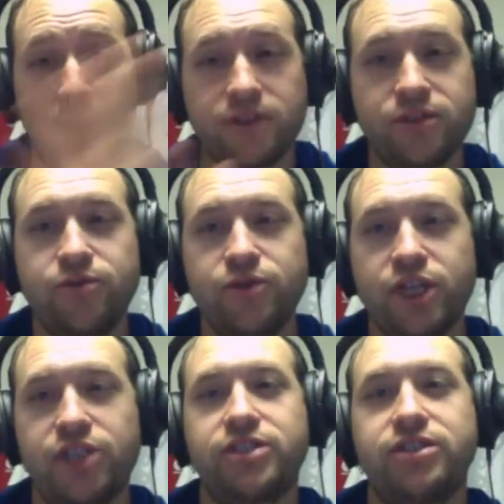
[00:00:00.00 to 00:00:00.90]
to
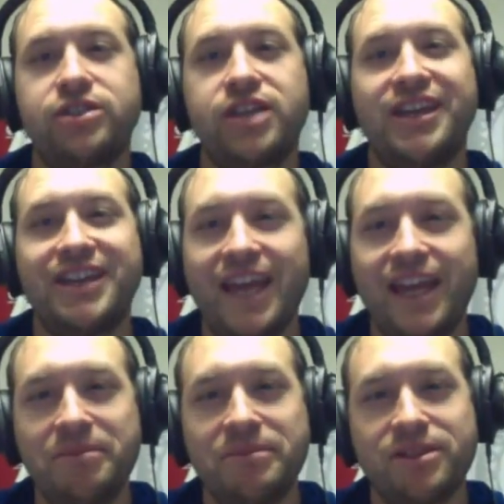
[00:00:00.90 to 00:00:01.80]
just say
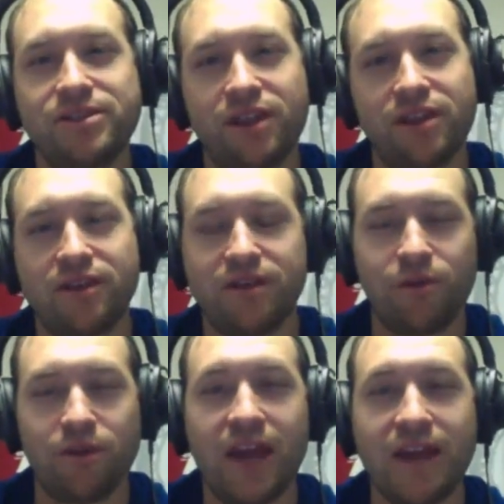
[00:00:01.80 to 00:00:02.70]
names because I thought there were
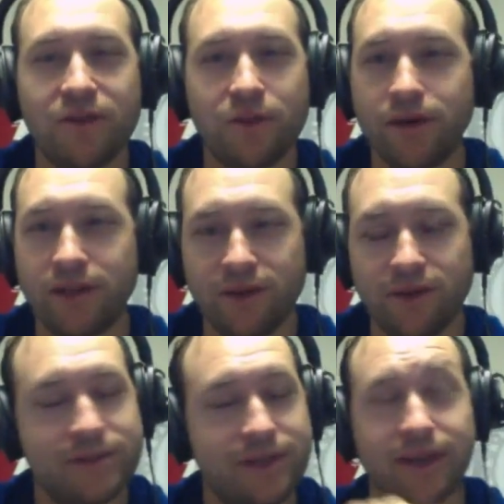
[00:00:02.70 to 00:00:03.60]
like 30
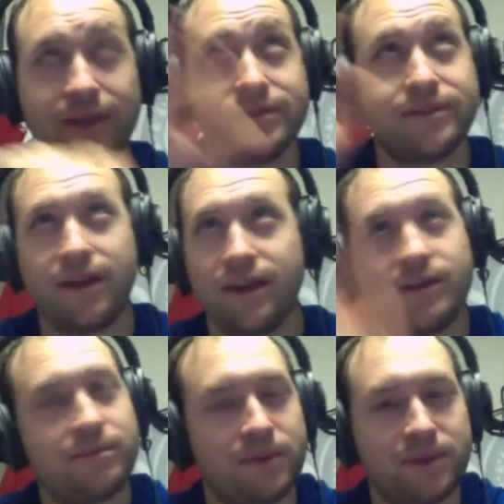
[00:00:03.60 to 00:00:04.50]
dudes that got signed,
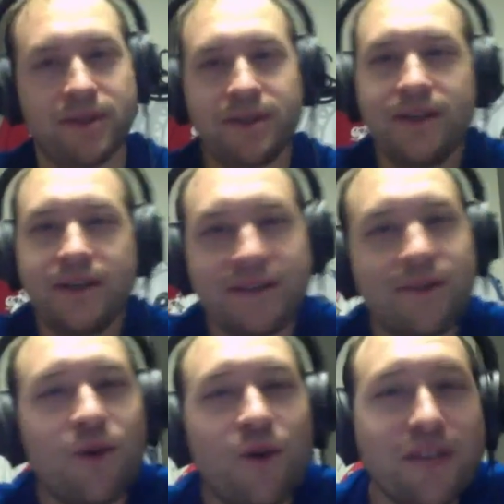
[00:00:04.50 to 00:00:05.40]
but there
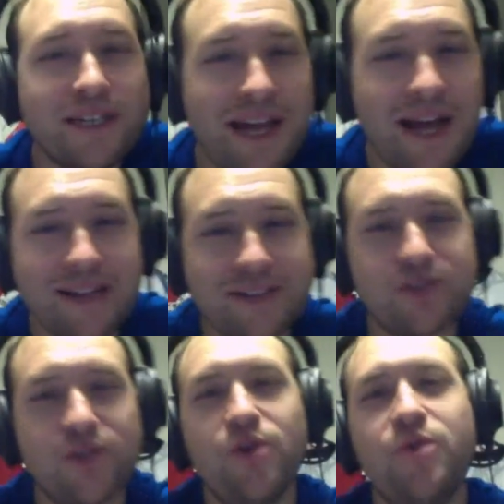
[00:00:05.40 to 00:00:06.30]
were only 9.
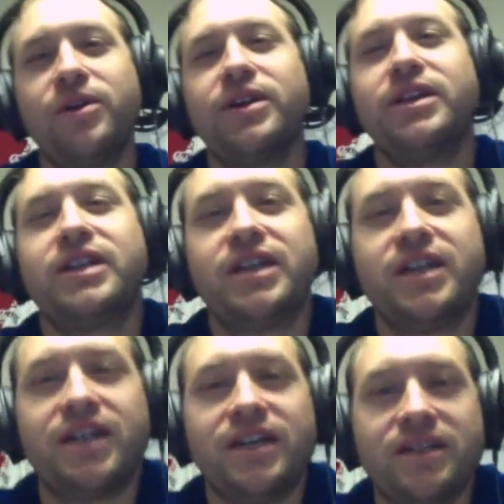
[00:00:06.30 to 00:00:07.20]
So
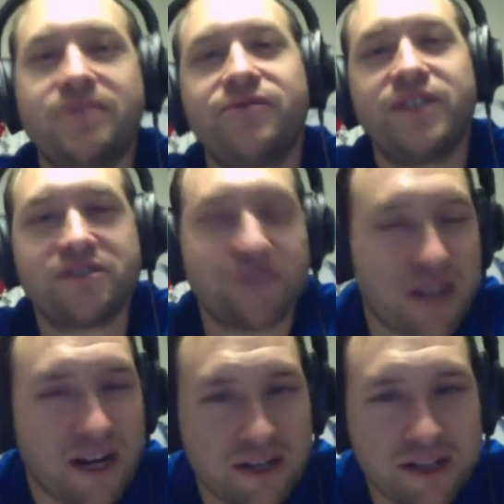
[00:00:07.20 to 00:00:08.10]
Victor and
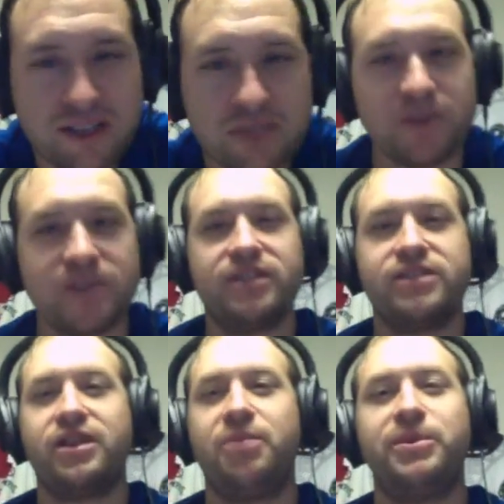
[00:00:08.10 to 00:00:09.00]
I are going to split these
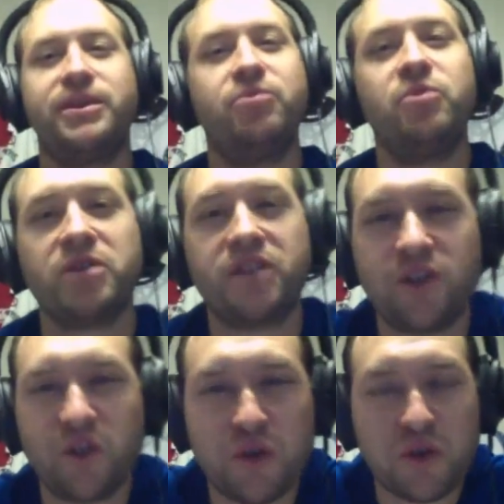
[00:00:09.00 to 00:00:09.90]
up, and then we'll
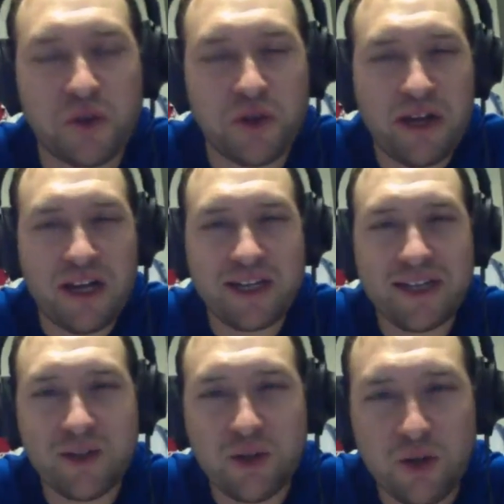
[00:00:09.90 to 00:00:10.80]
hear
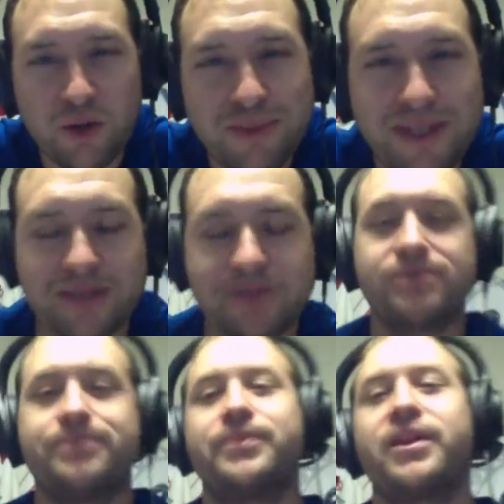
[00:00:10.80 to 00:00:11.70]
your opinions.
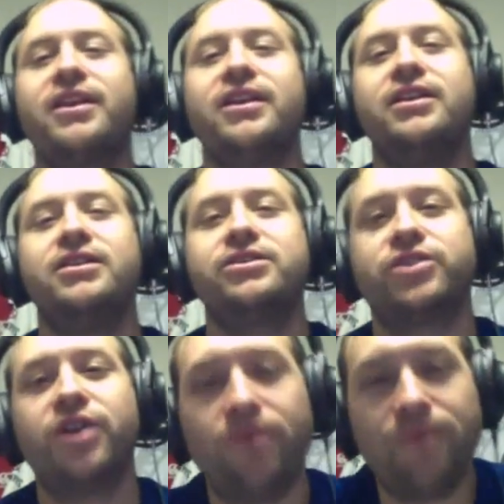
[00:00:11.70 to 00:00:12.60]

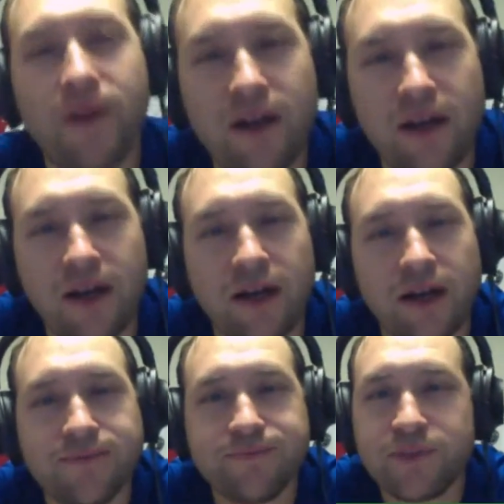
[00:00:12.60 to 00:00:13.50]
So
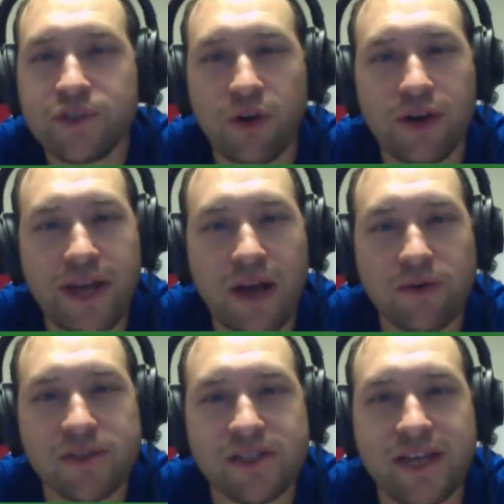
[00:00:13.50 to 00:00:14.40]
starting out with
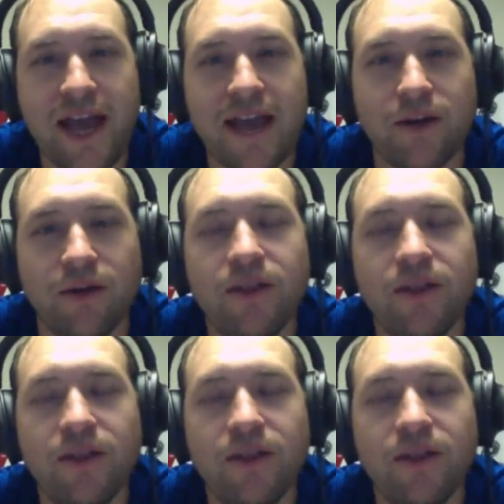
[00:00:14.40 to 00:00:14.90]
Seattle,